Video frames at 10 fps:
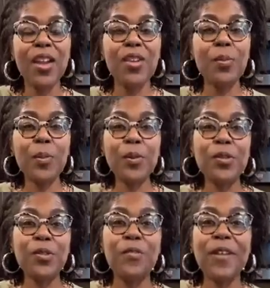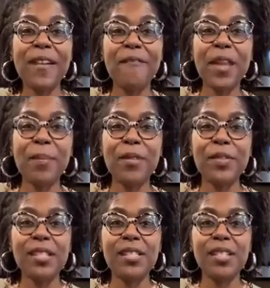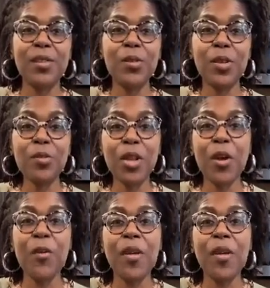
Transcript: your board-certified family physician who you know